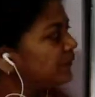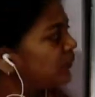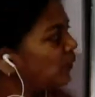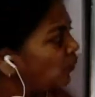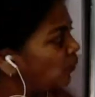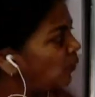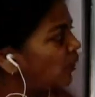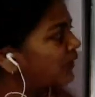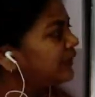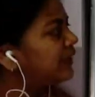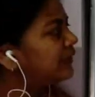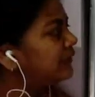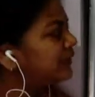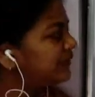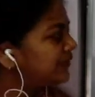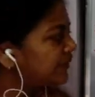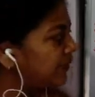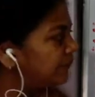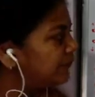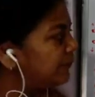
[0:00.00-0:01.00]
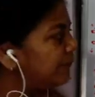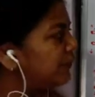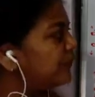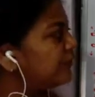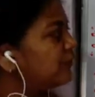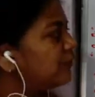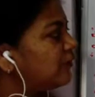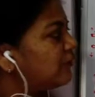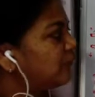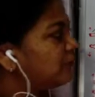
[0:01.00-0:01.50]
what are the
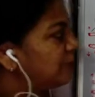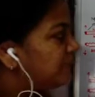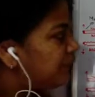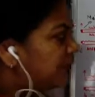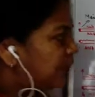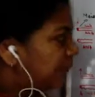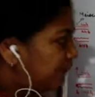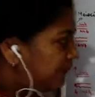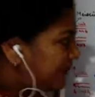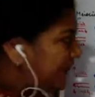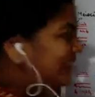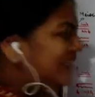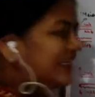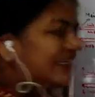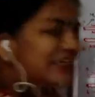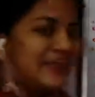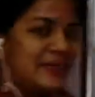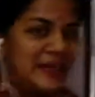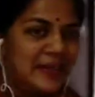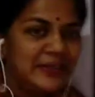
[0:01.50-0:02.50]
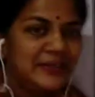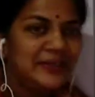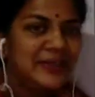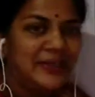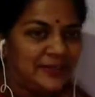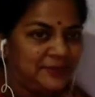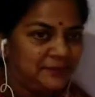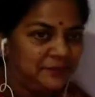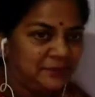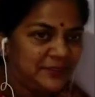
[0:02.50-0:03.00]
number of PD and
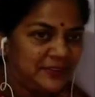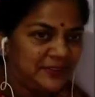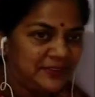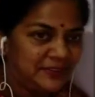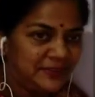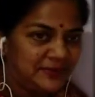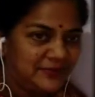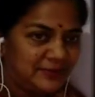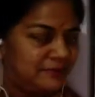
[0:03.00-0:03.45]
NPD.